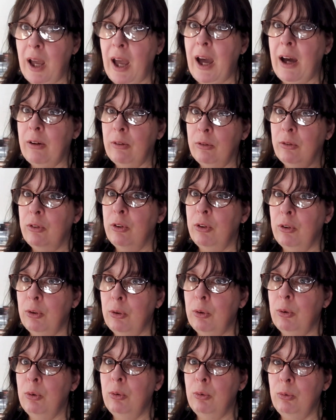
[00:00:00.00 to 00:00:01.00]
how
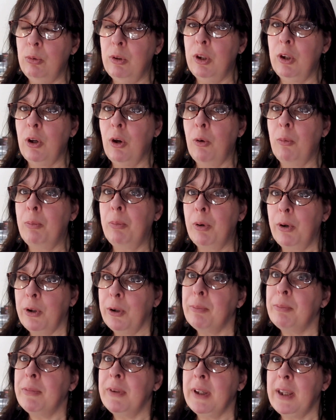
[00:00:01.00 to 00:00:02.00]
to, put
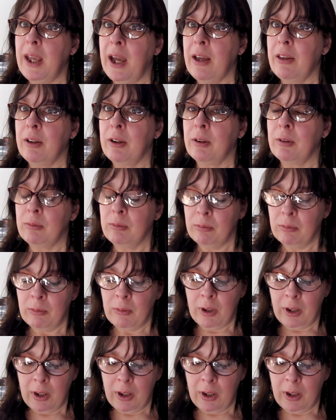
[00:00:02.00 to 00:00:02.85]
them together.